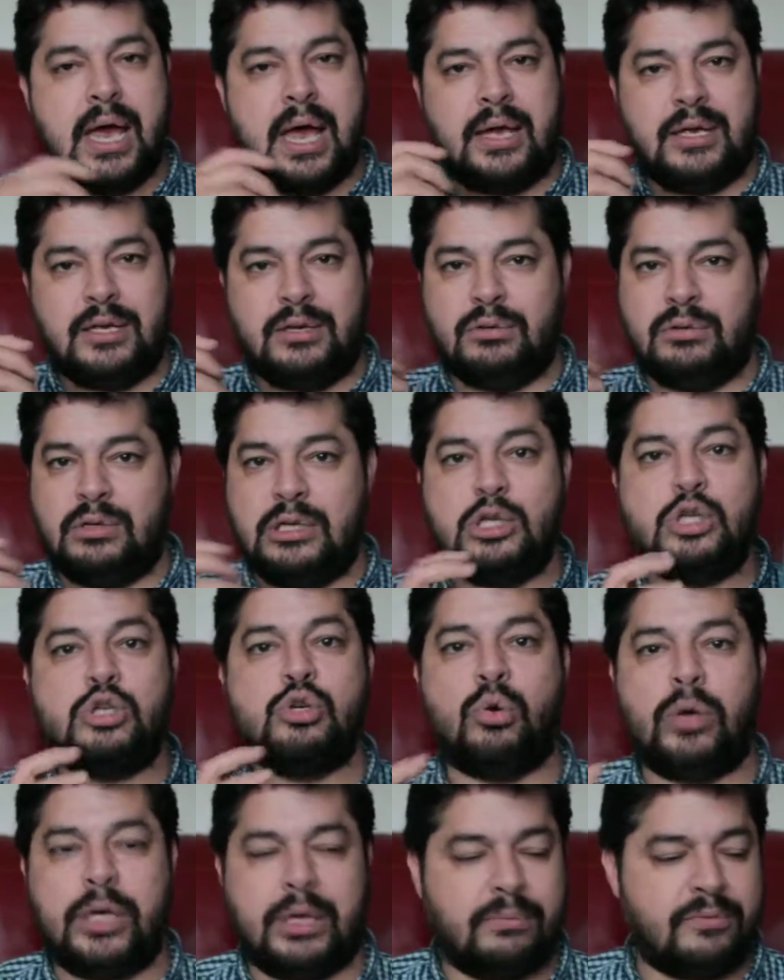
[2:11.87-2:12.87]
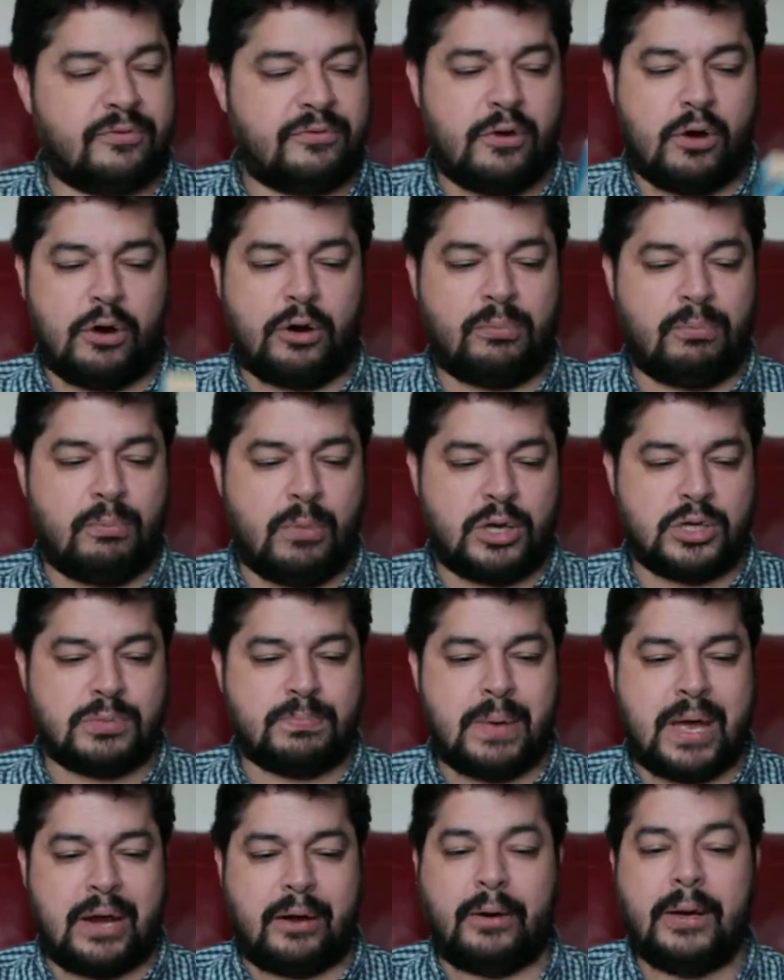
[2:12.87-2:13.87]
You'll enjoy them far much
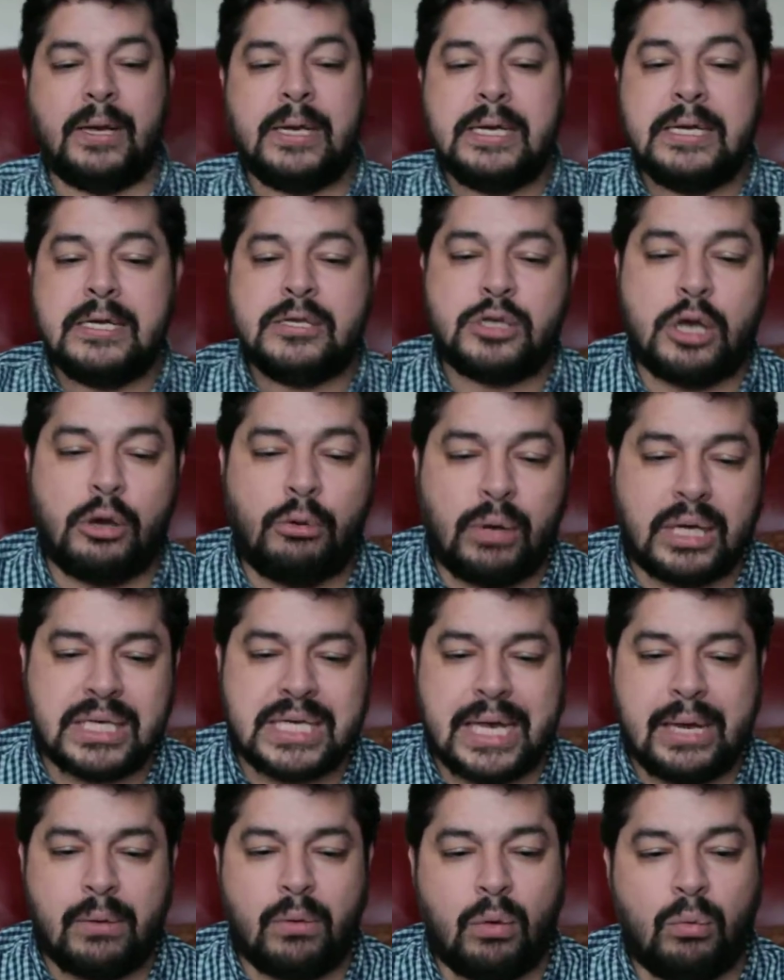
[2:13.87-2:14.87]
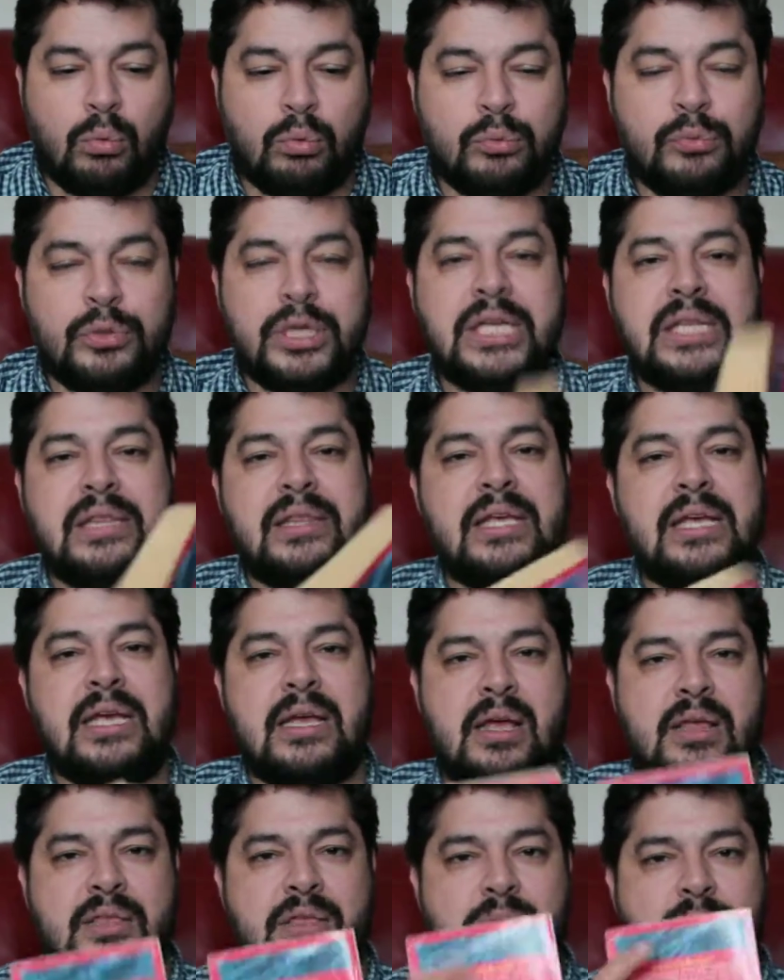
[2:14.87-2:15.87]
better. So I tell you what, we'll read
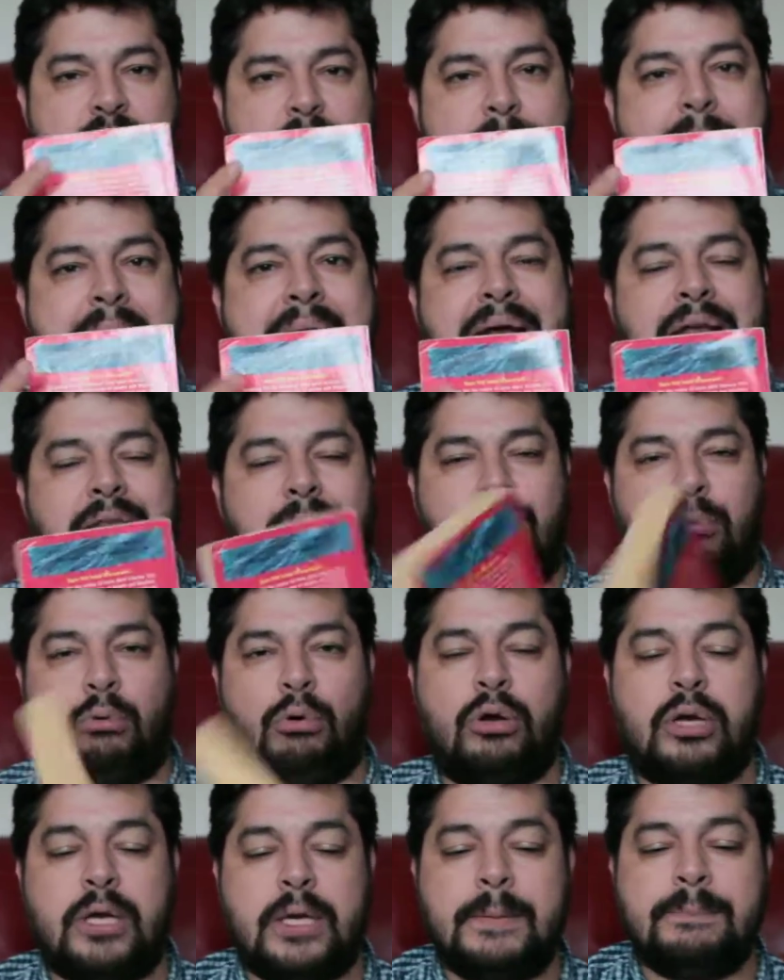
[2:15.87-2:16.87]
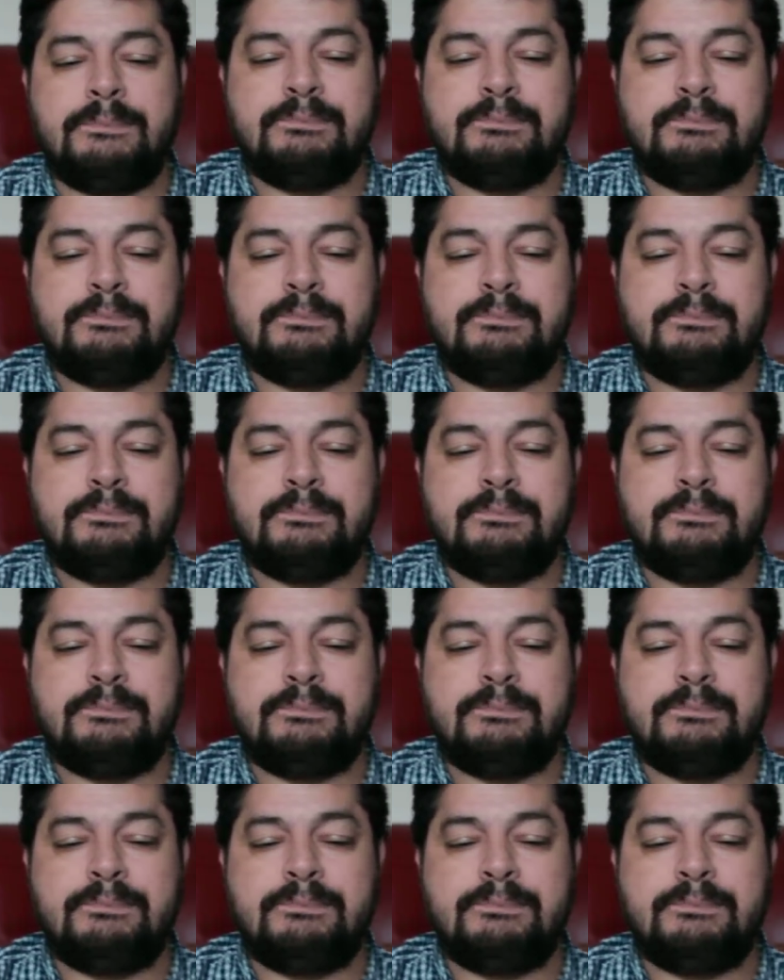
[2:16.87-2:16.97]
the back of the book,